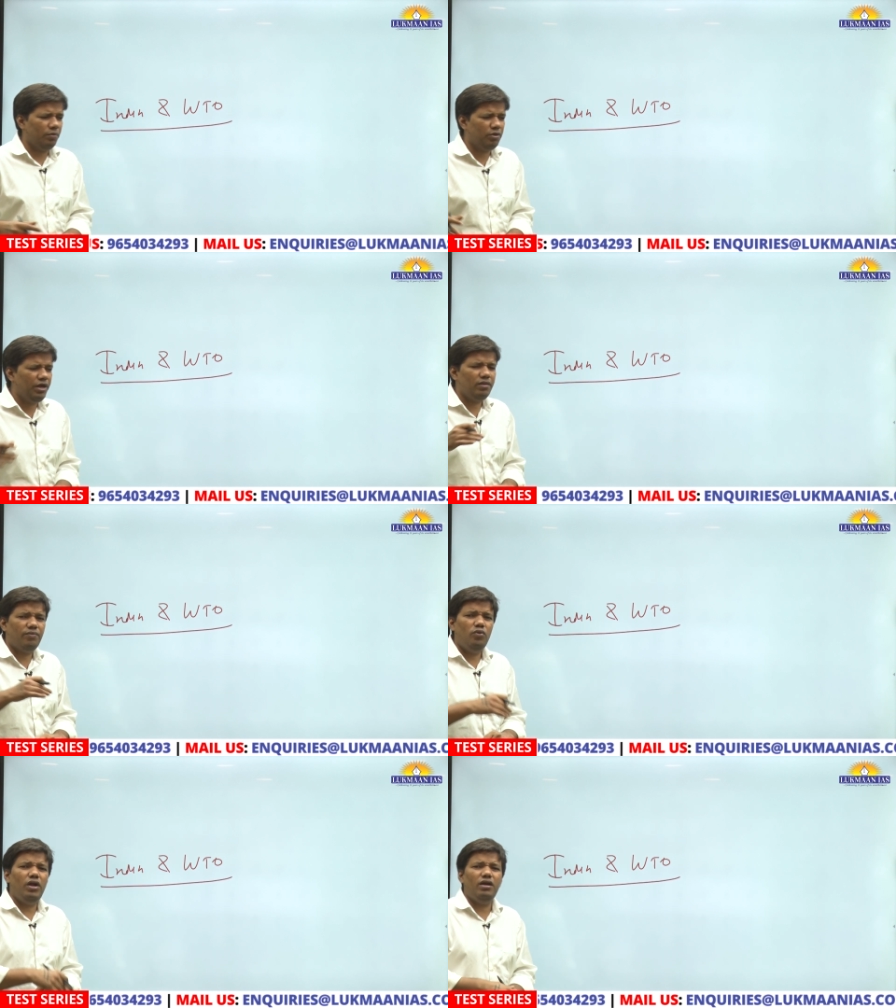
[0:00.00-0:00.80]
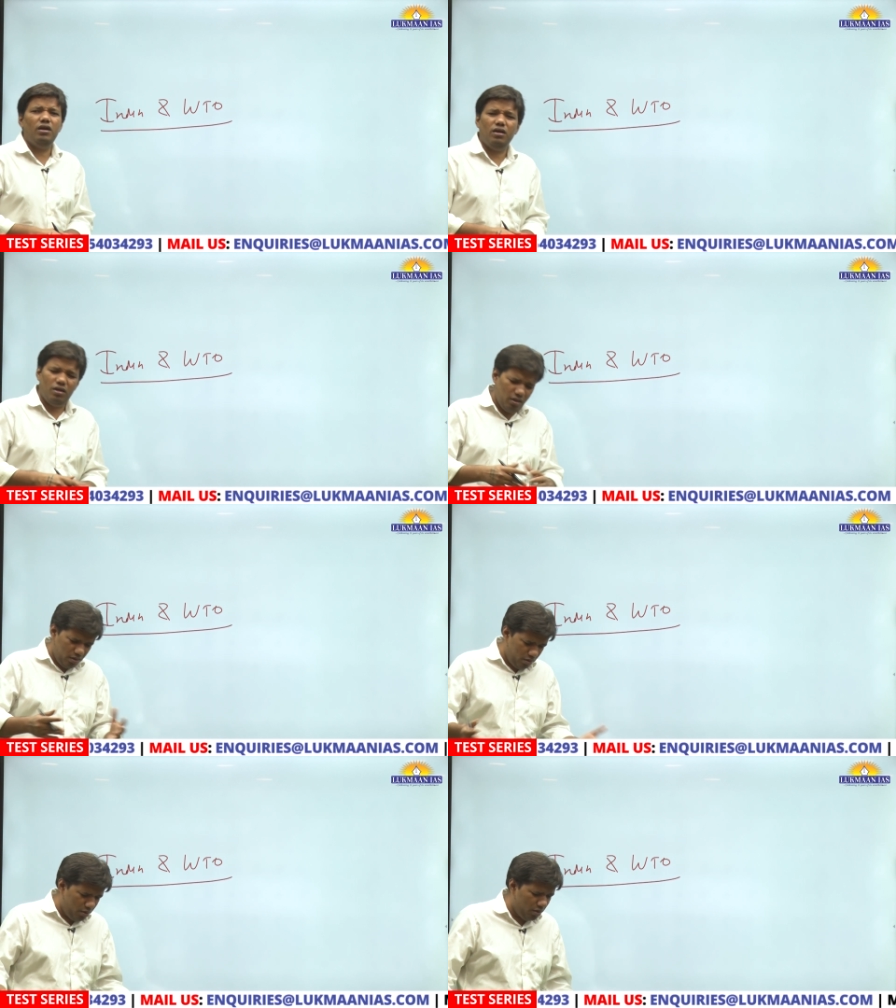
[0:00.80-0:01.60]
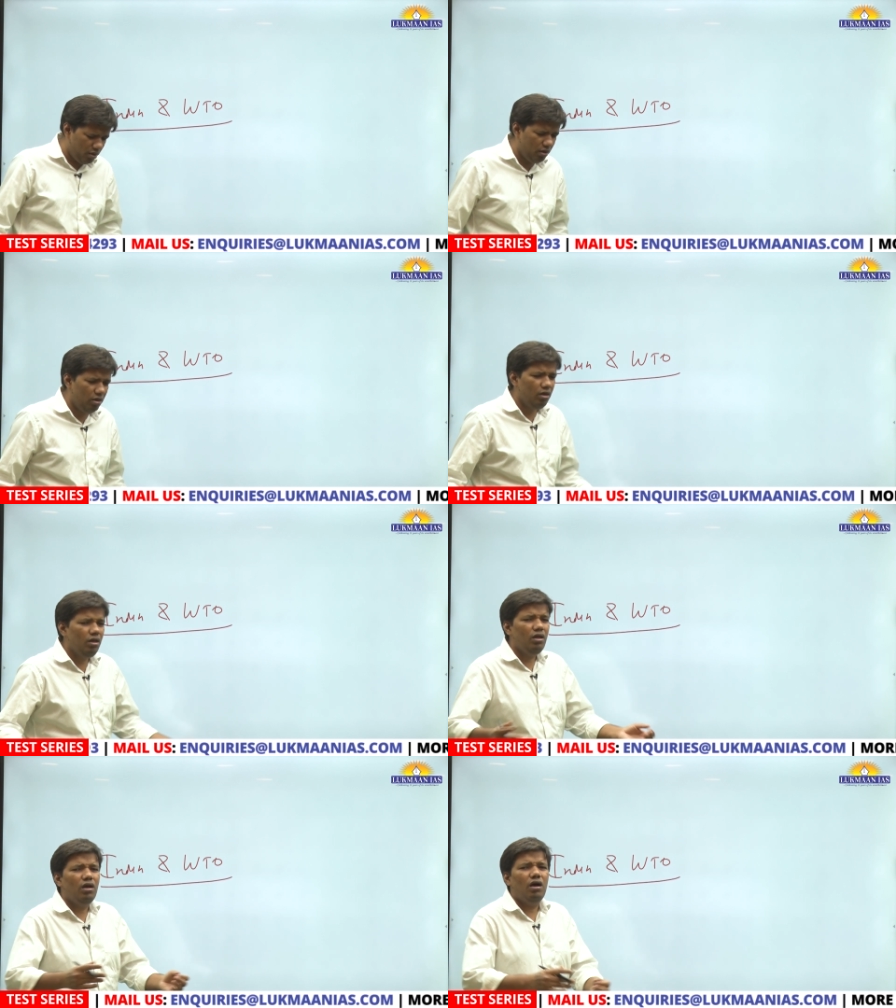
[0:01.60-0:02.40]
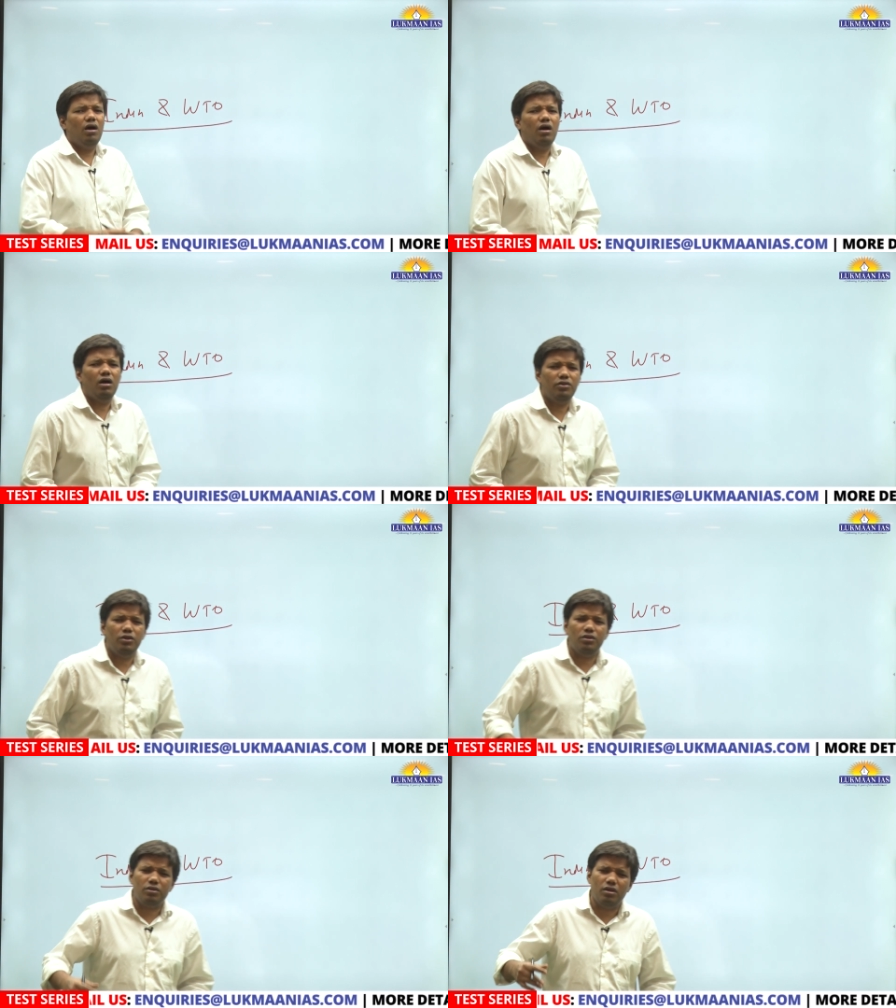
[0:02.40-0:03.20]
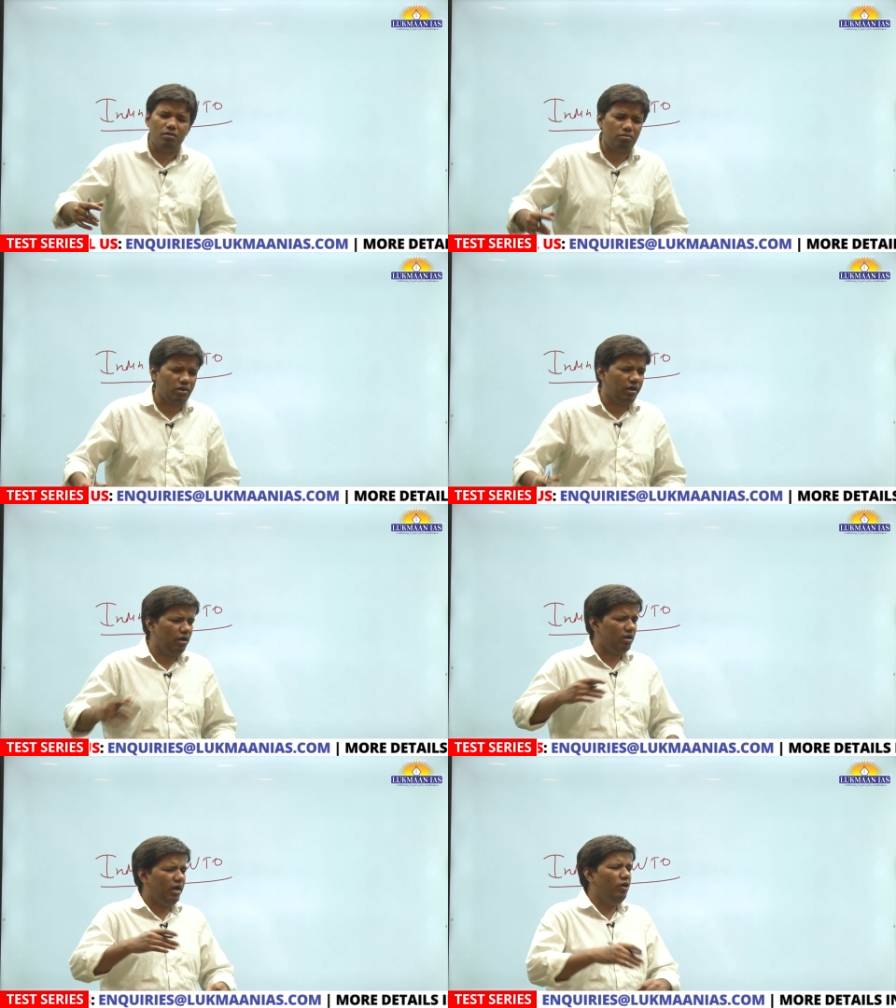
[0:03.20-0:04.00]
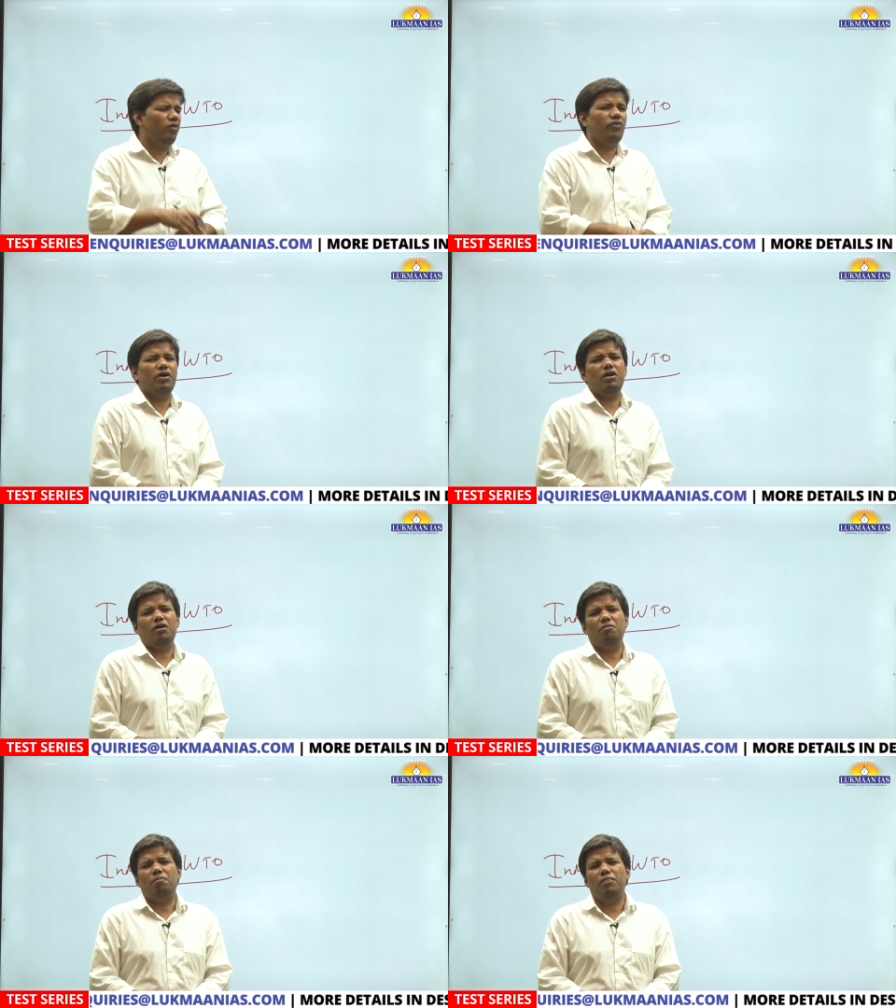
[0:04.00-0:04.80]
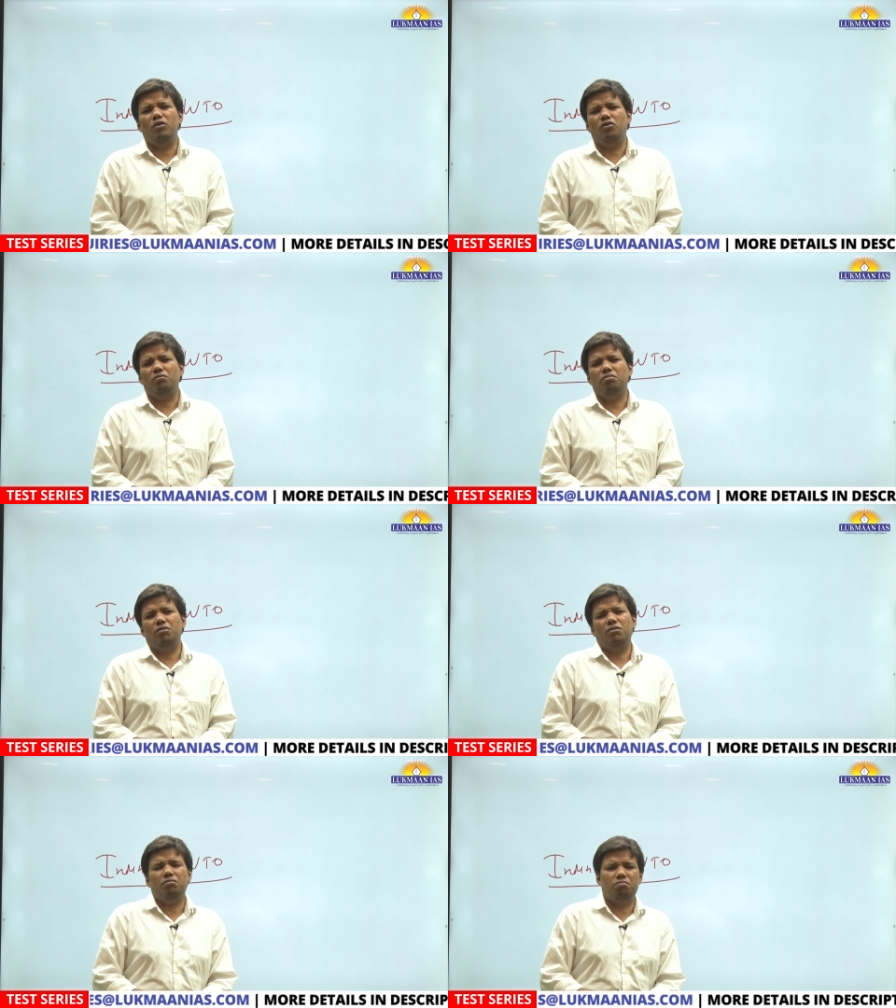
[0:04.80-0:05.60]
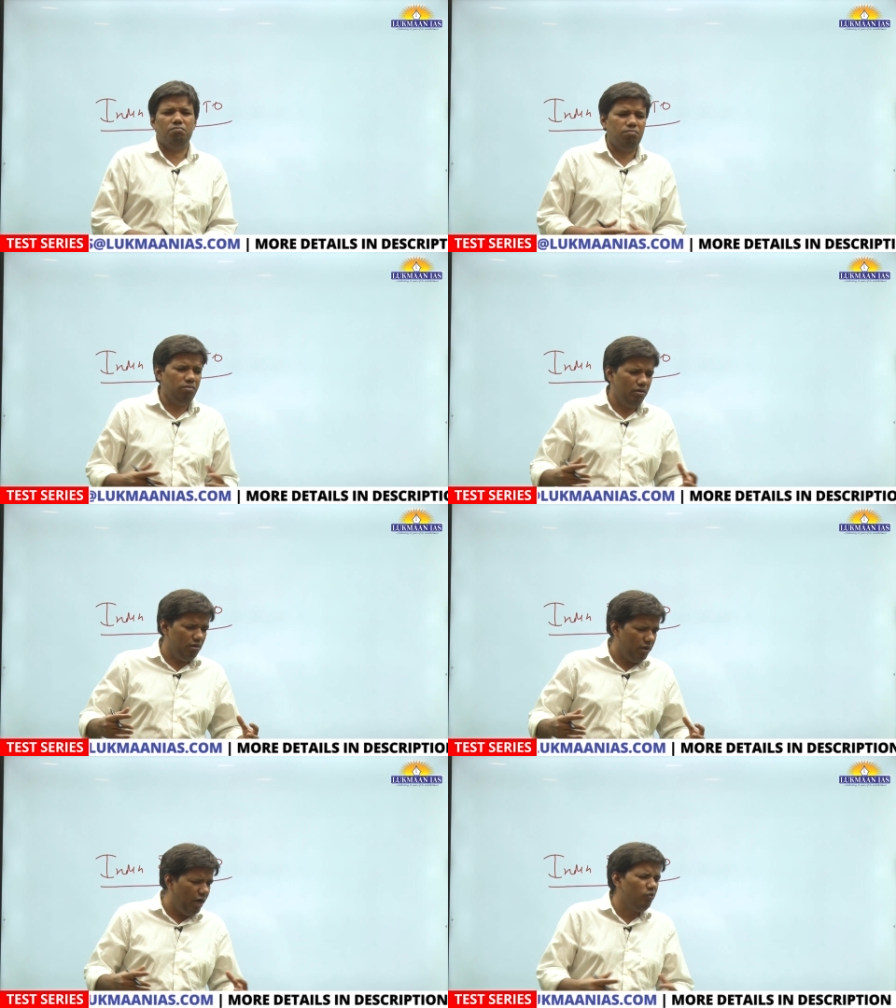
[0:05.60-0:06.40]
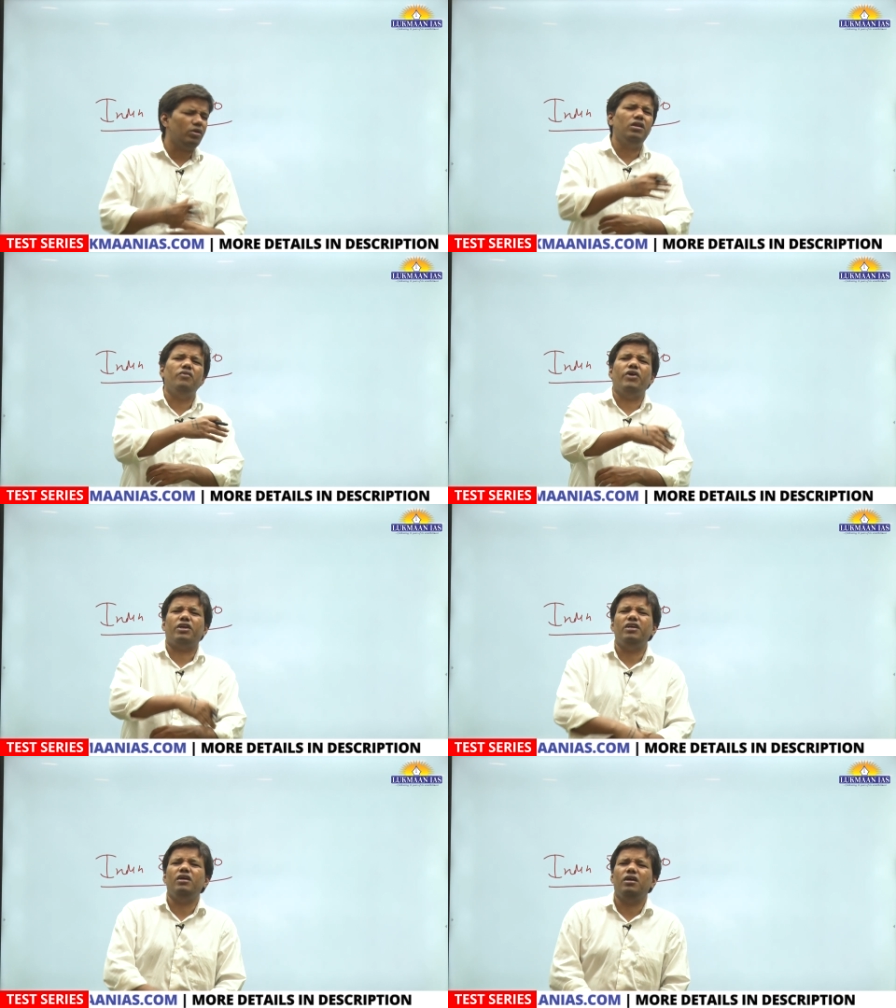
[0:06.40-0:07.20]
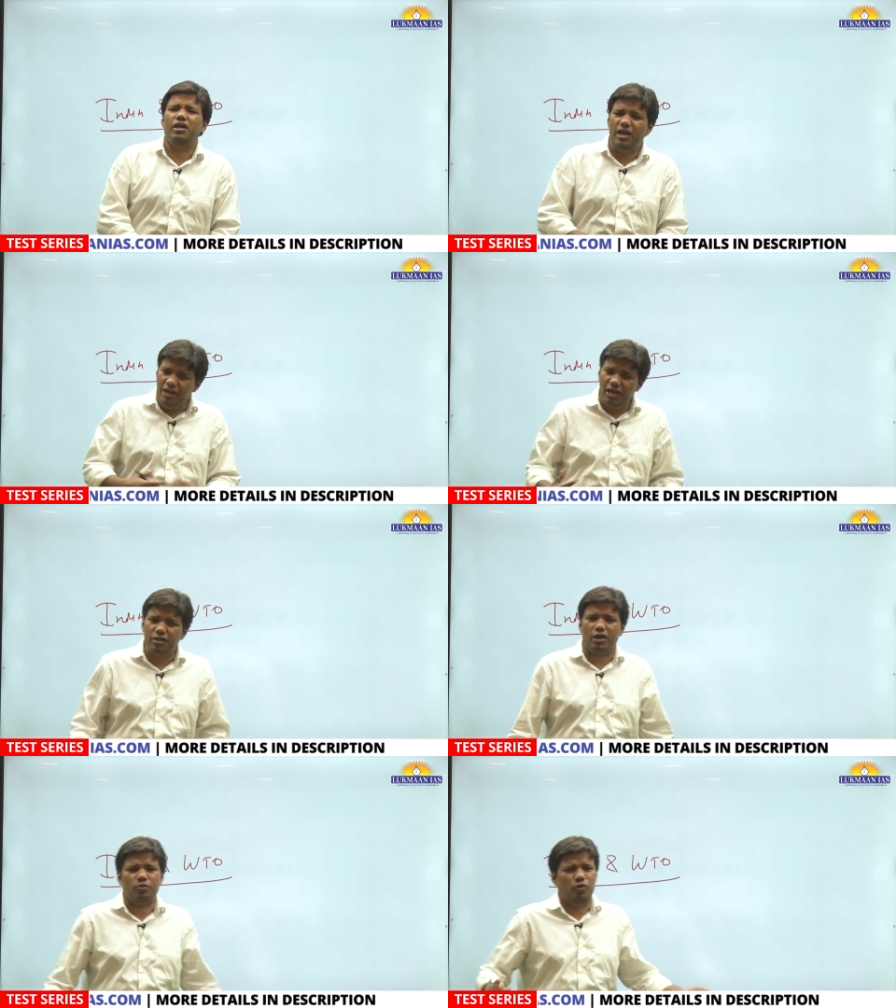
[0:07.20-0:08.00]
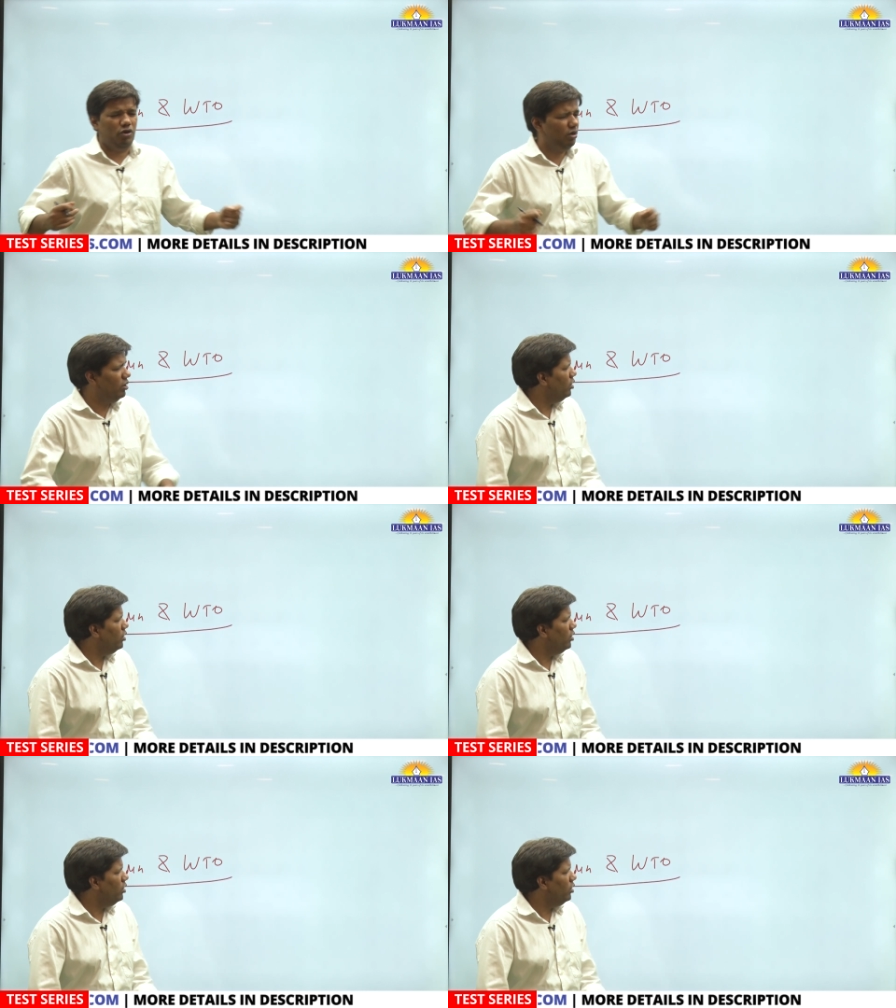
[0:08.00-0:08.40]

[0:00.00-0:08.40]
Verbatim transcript: subsidized food and this uh, is, this is a uh, kind of, you know, adversely affecting India's export.